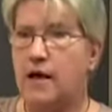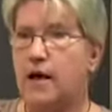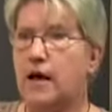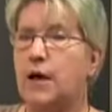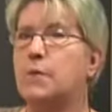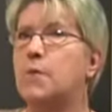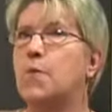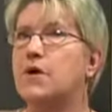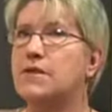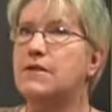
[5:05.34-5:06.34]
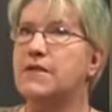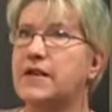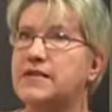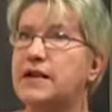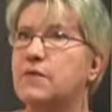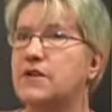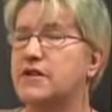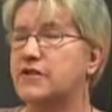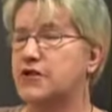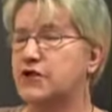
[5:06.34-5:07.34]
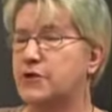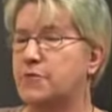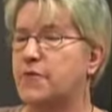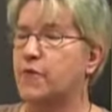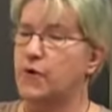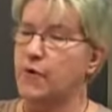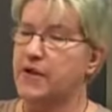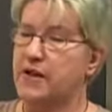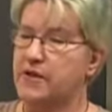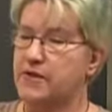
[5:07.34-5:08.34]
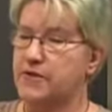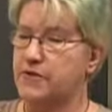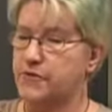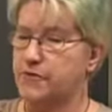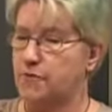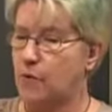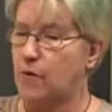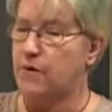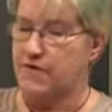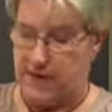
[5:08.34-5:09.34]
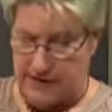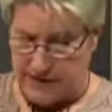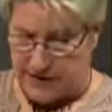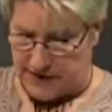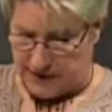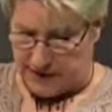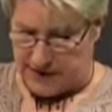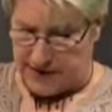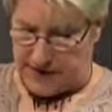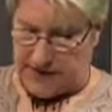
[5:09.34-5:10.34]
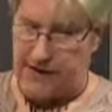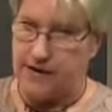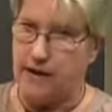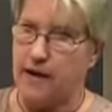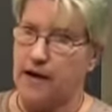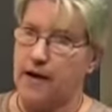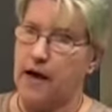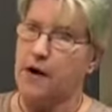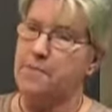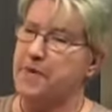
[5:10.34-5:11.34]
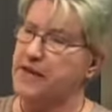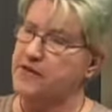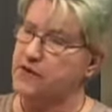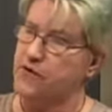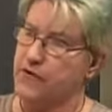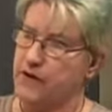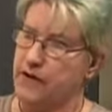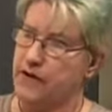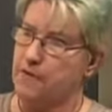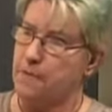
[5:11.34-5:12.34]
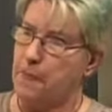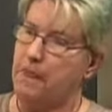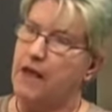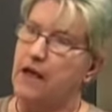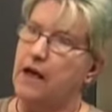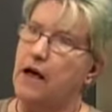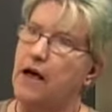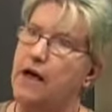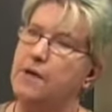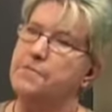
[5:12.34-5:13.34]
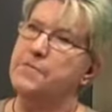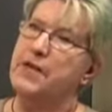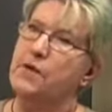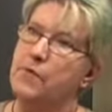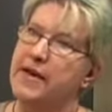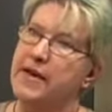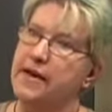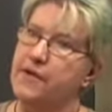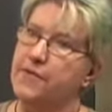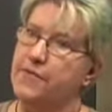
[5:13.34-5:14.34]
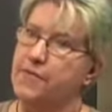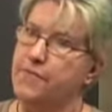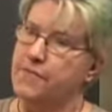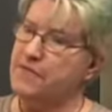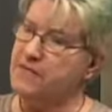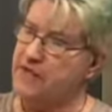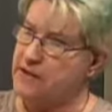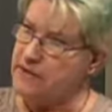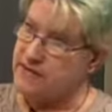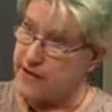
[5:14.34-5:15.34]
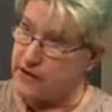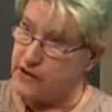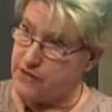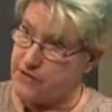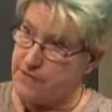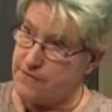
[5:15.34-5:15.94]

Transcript: One of the things I wanted to share before going into more of the incidents is that our basic training, we have 15 sections.